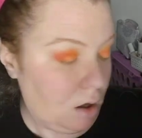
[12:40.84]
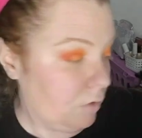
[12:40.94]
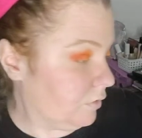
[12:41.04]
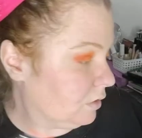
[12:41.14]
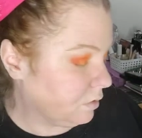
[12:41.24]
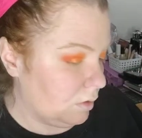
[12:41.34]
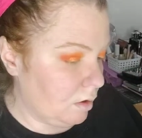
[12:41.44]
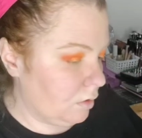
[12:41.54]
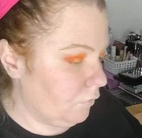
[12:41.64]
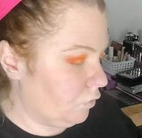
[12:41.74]
of a
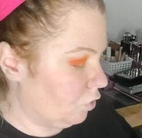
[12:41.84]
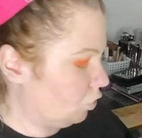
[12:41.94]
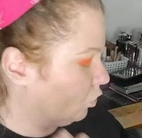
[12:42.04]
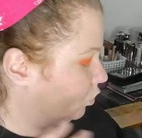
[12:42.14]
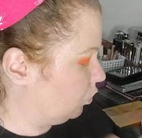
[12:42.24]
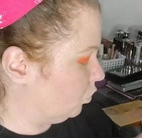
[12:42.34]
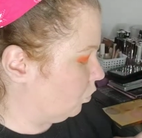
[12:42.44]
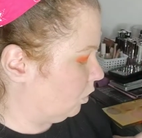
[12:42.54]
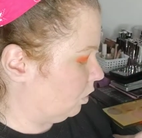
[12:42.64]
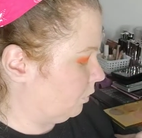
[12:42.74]
slave who,
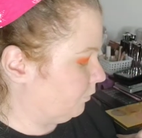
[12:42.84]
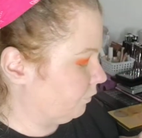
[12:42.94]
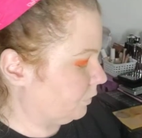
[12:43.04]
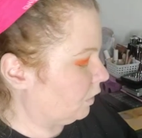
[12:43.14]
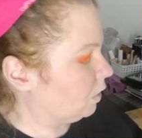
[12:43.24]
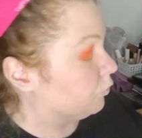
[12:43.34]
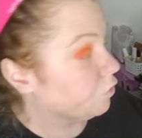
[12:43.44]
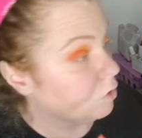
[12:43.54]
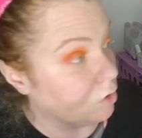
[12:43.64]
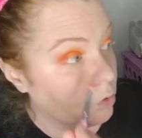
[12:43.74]
and I'm
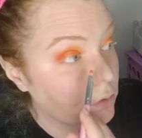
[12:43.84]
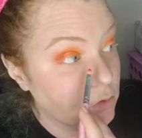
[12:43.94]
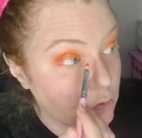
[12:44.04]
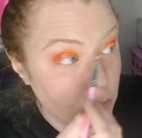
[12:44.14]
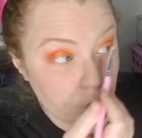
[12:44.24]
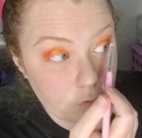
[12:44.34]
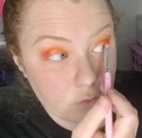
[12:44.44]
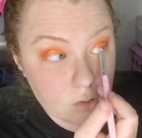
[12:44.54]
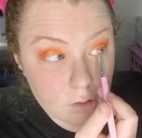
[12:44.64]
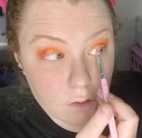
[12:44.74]
just gonna go into the
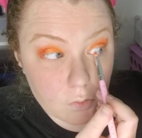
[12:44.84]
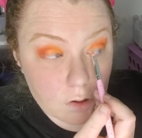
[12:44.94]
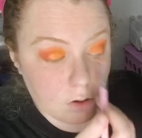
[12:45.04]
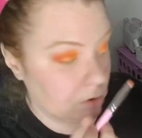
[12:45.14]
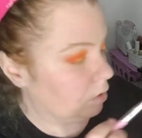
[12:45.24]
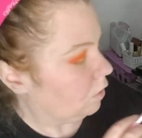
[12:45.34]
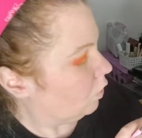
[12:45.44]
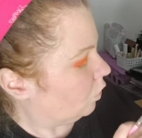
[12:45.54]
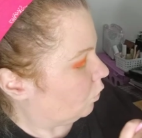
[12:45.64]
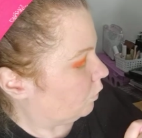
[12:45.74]
corners down here
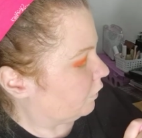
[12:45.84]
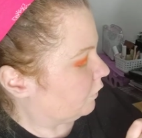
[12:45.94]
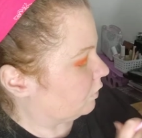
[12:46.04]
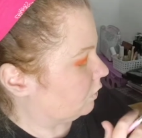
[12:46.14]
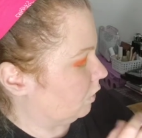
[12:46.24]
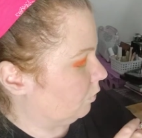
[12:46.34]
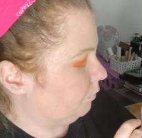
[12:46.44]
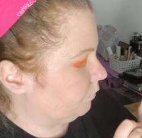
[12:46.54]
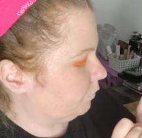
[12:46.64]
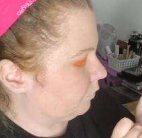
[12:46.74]
with this yum